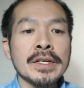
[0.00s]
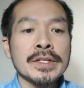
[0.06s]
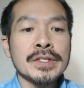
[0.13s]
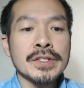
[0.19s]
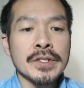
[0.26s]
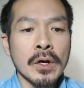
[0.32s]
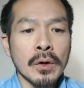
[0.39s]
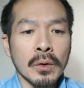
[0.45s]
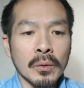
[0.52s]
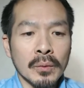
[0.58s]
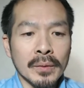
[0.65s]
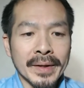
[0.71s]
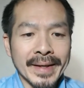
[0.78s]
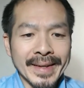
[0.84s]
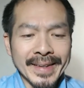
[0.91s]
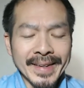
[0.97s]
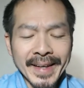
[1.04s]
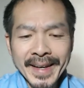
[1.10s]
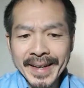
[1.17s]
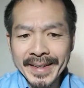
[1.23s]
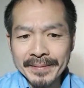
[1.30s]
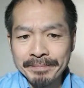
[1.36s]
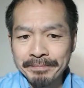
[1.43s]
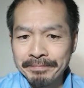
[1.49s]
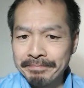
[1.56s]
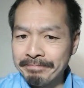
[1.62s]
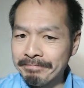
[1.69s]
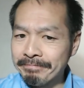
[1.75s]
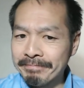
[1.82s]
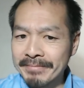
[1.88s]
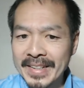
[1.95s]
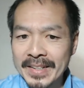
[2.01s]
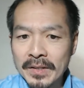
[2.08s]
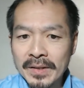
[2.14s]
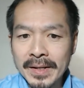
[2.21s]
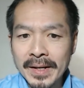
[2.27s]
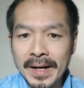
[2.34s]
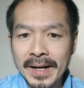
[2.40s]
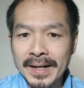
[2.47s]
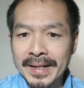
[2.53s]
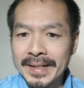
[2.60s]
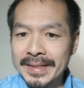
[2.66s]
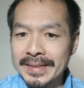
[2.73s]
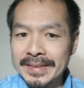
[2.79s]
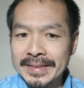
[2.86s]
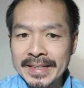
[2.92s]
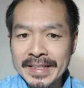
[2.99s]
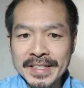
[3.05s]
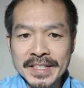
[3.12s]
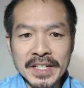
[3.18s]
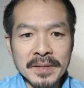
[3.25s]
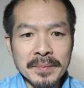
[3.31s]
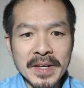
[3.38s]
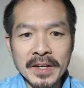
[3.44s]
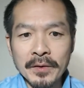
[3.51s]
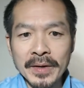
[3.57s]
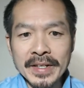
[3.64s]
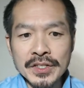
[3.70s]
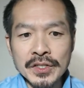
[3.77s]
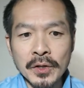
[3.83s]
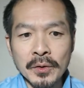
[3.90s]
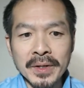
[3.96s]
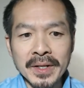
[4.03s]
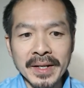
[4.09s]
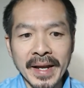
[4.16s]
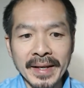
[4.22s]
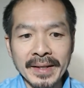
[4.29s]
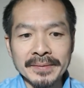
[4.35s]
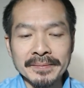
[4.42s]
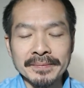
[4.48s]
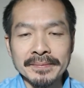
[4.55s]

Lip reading: So, Elaine, it's going to be a great show today.